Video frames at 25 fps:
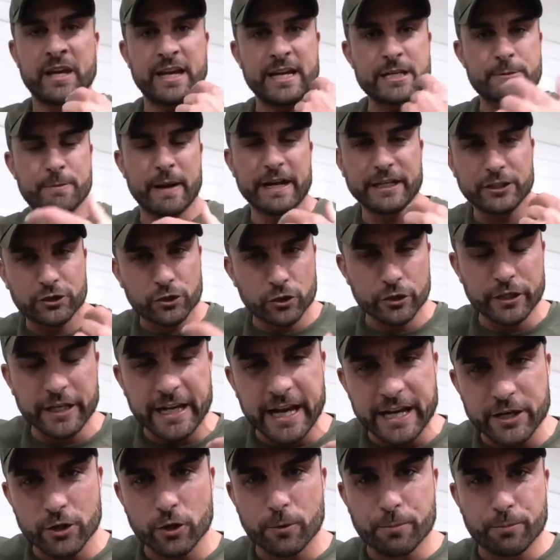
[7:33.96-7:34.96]
is make sure you
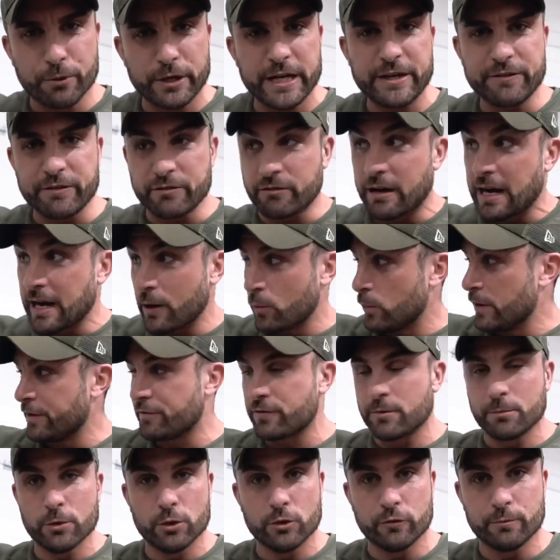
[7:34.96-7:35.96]
get your breathing right
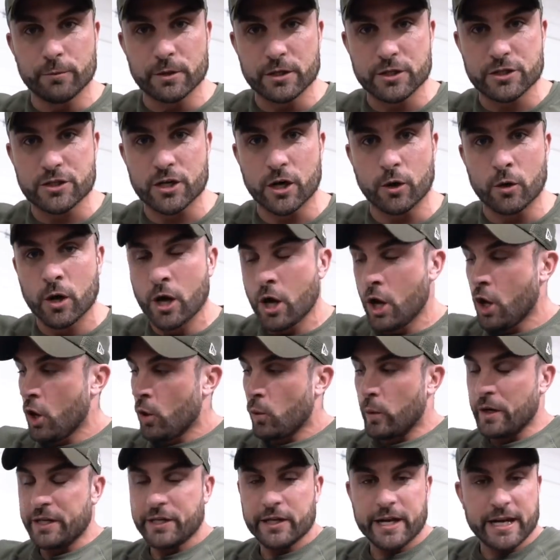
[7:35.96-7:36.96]
with the movement. So
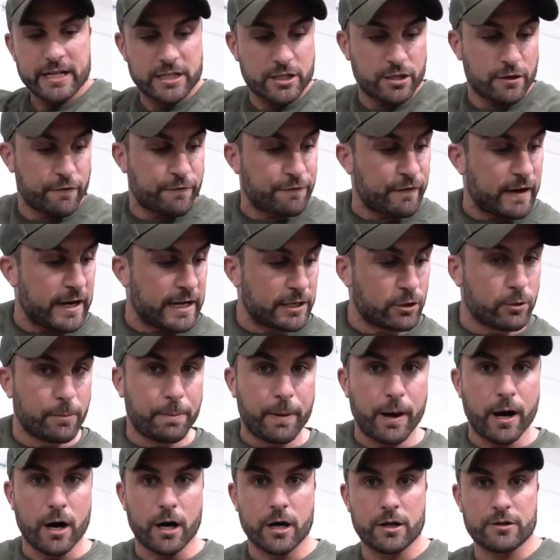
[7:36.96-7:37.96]
when you get to the final
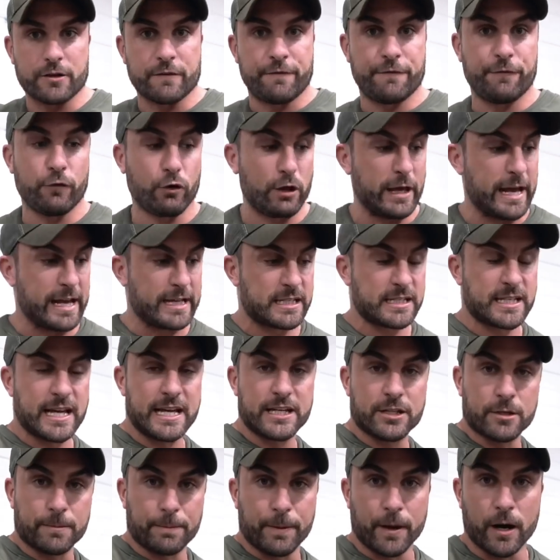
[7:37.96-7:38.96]
part, the fully
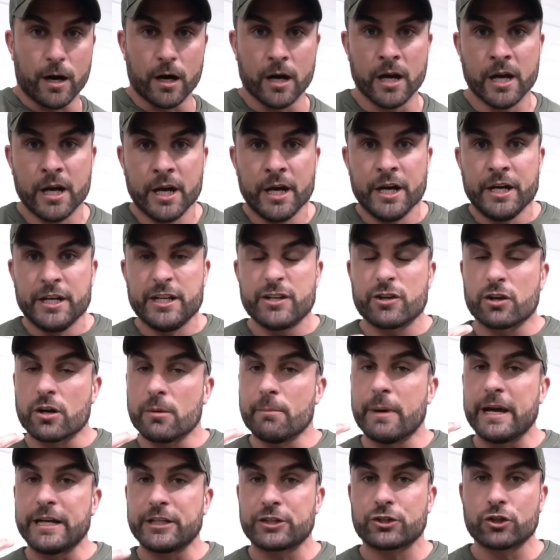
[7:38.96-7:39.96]
extended part, you've got to
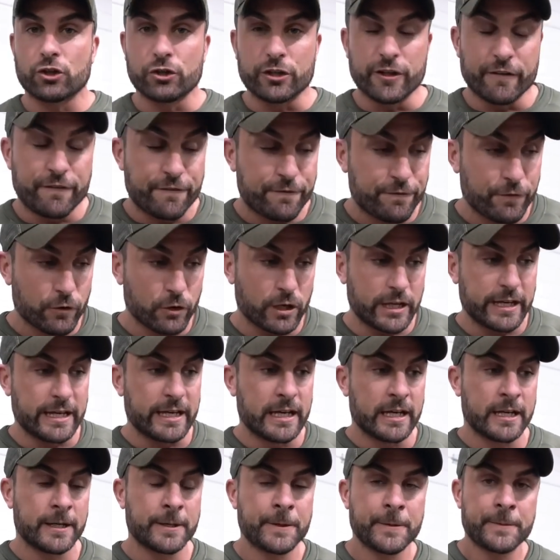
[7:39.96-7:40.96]
make sure you're
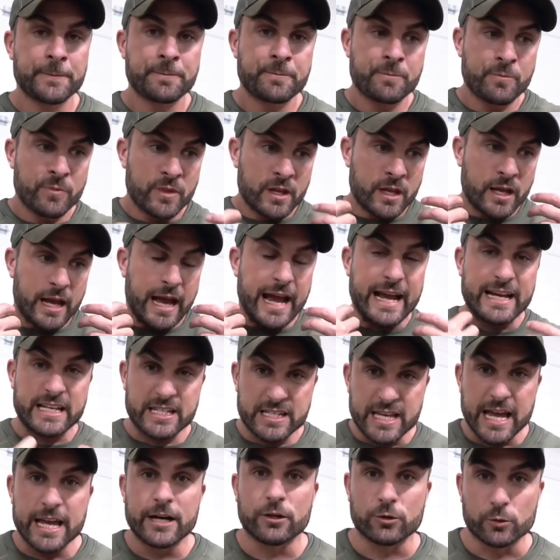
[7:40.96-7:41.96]
fully
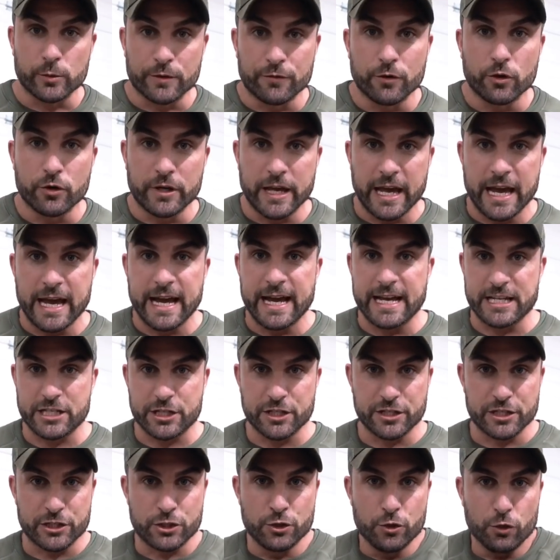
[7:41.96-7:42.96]
exhaled with all your air.
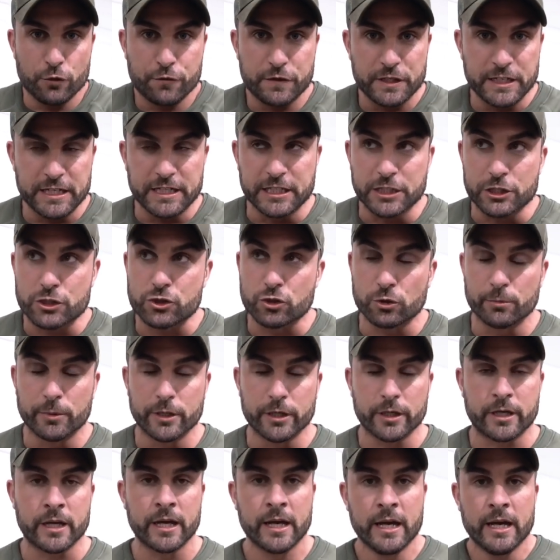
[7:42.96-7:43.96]
So there's nothing in your
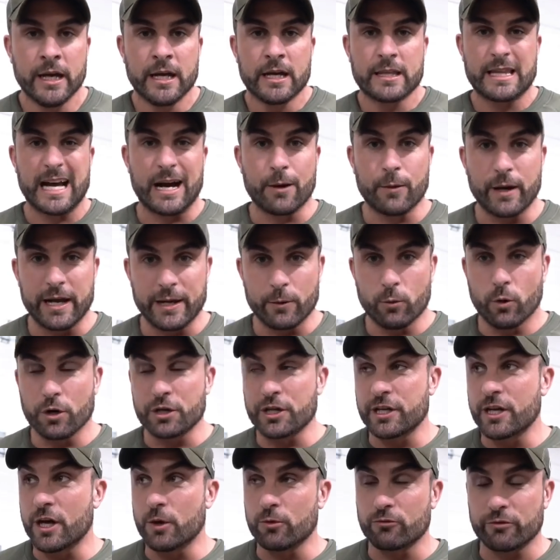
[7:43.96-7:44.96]
stomach. That way,
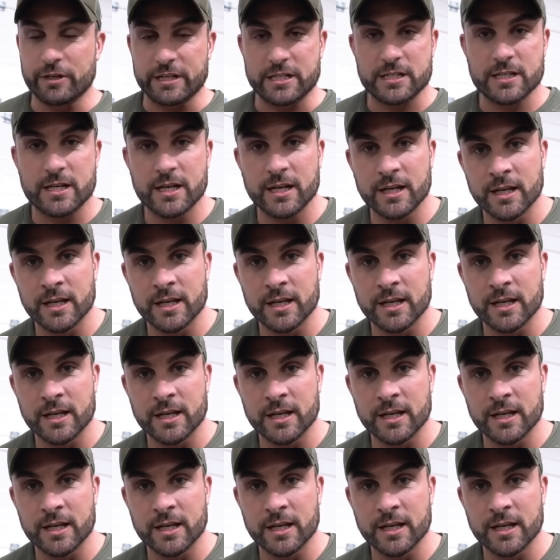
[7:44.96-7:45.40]
one, you don't risk